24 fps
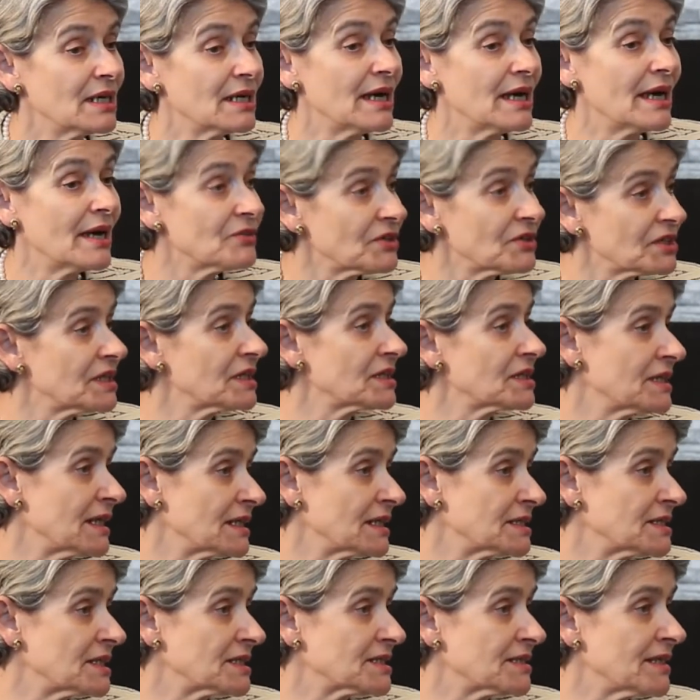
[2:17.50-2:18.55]
everything
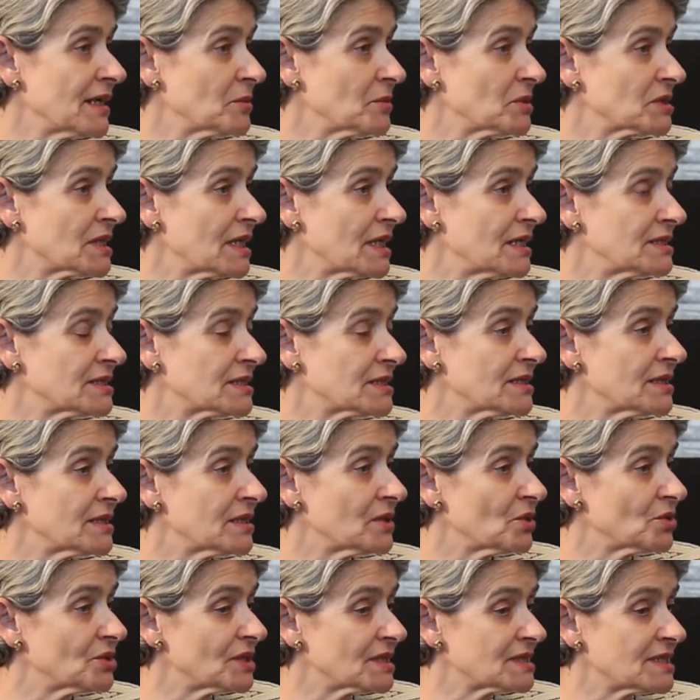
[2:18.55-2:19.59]
that is nowadays
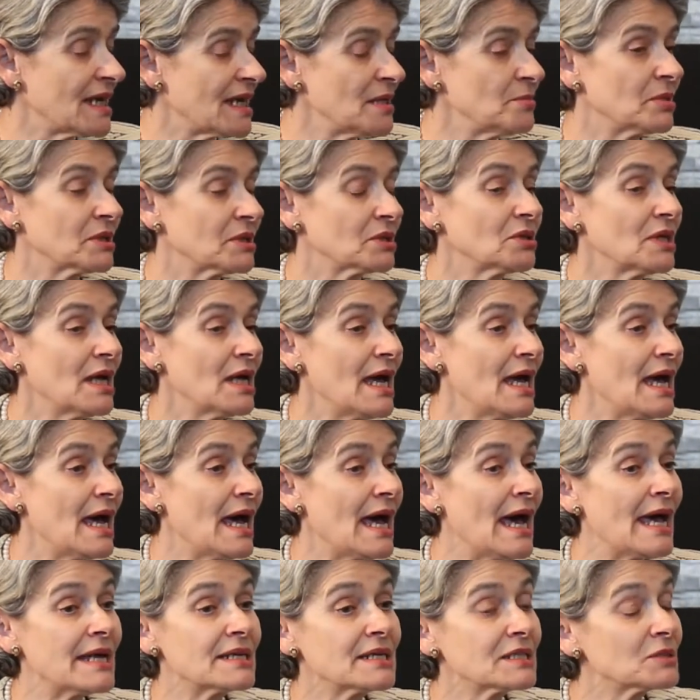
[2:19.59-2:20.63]
on the table.
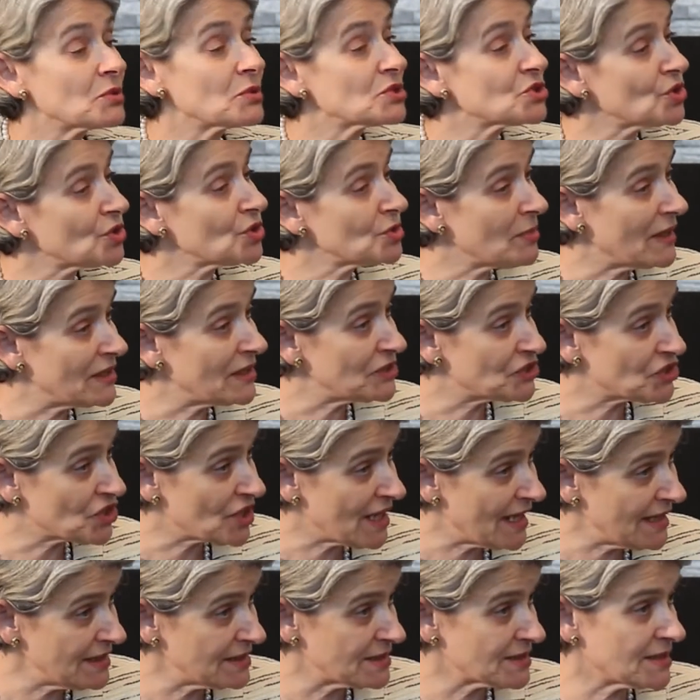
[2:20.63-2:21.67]
And it was not by
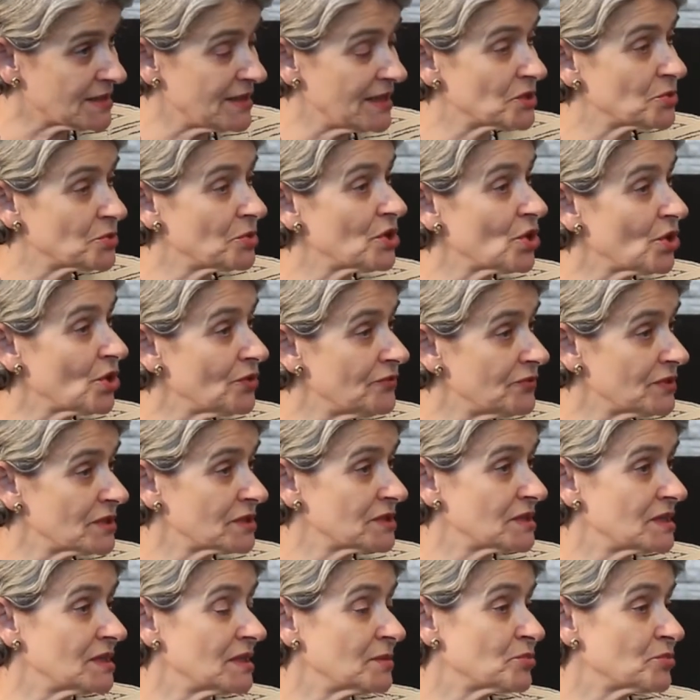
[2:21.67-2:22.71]
chance that we
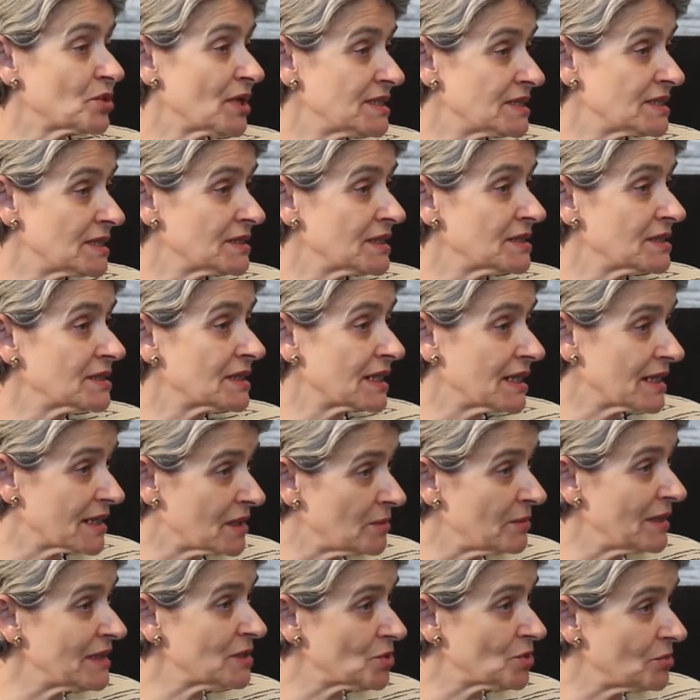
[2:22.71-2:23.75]
offered President
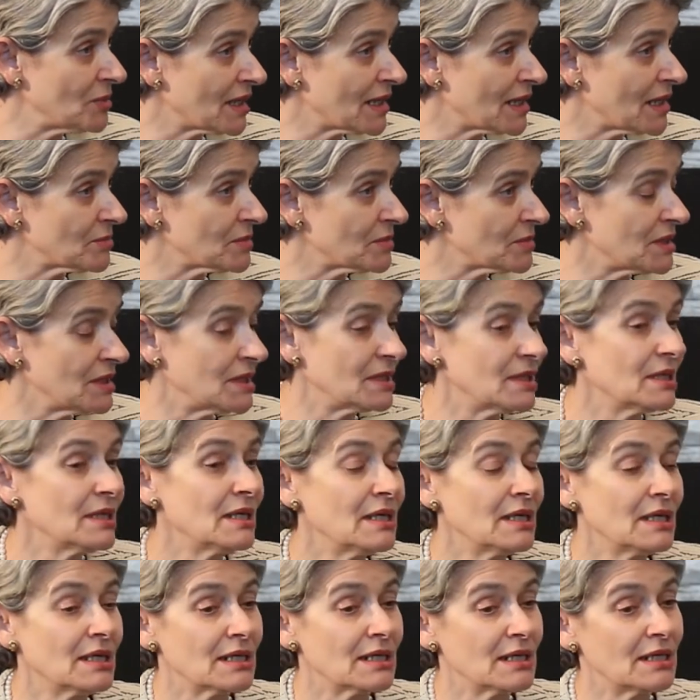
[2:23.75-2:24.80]
Kagame to become the
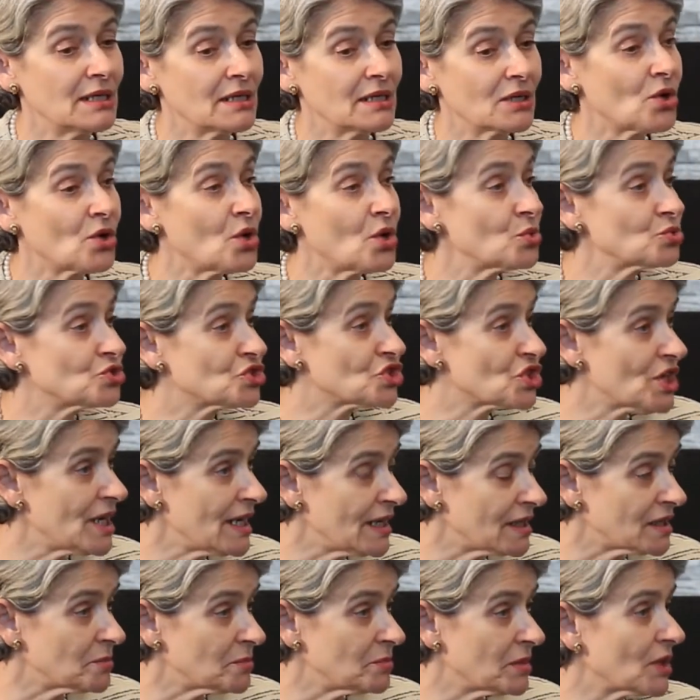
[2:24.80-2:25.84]

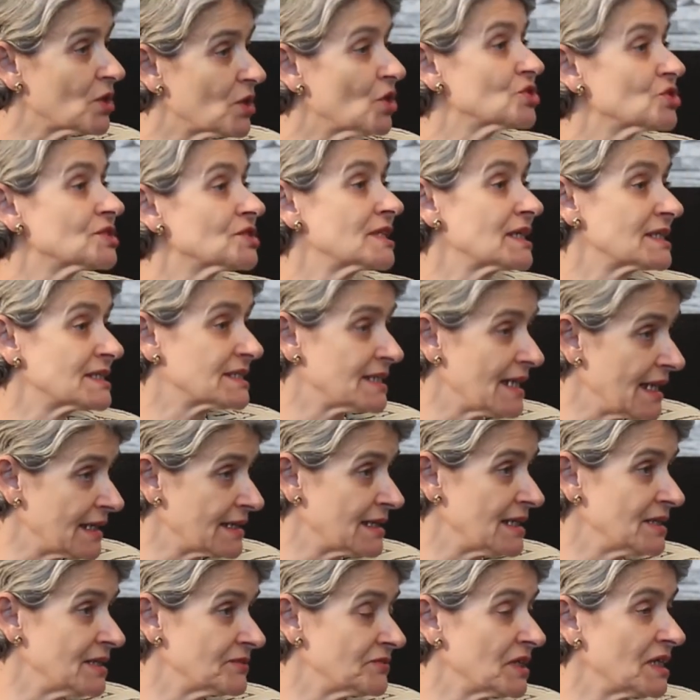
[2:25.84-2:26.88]
co-chair, because
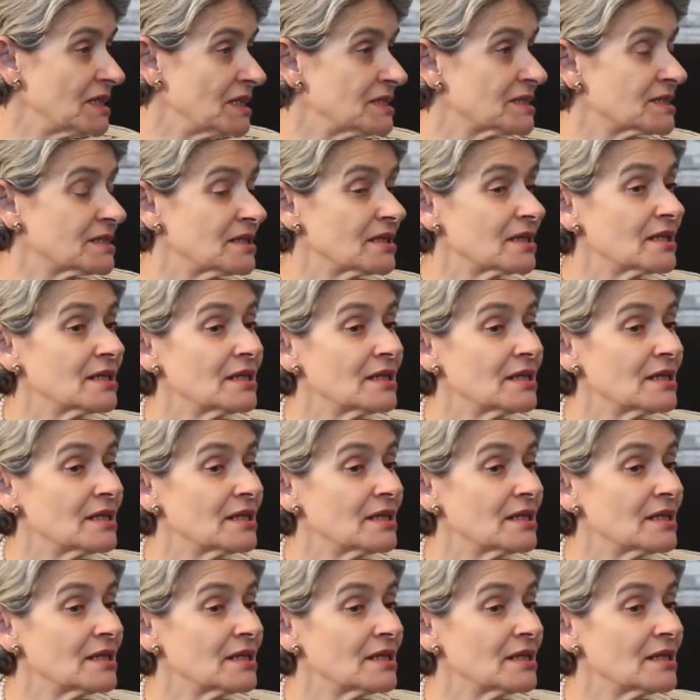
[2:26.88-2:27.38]
exactly of his